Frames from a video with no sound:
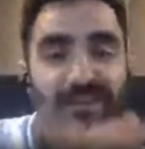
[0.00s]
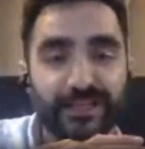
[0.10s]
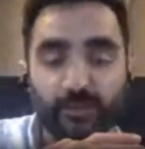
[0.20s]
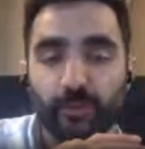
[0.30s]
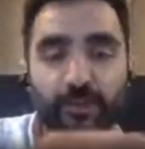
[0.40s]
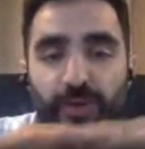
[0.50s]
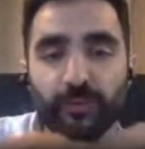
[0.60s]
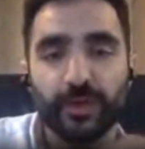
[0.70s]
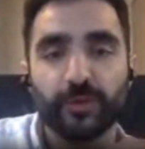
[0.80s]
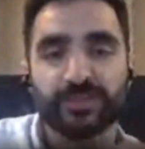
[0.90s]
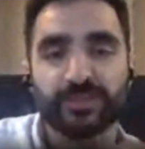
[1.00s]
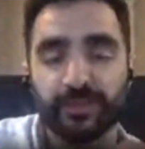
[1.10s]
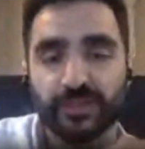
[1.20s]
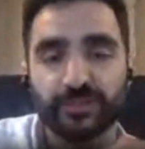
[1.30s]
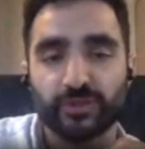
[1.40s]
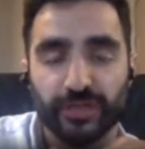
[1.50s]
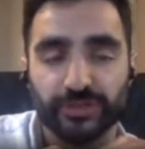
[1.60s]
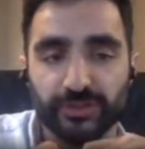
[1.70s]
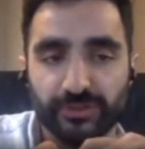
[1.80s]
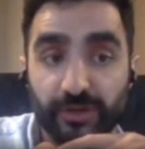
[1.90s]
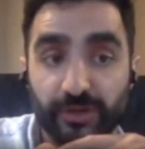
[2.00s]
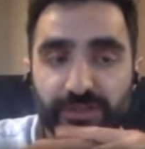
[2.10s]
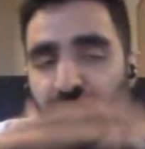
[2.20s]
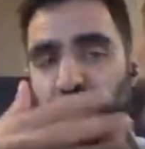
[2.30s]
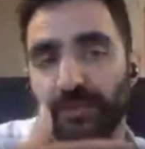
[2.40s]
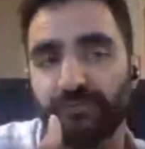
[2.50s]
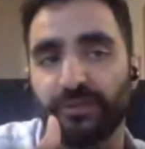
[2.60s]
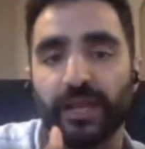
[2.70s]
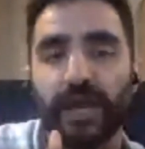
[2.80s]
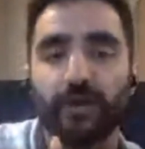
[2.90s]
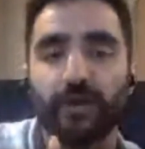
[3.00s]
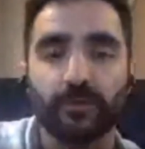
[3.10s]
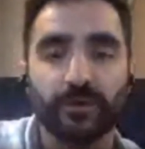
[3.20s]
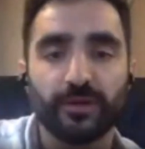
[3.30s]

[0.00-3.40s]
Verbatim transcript: like we, when we were speaking to treasurers around the time and even now,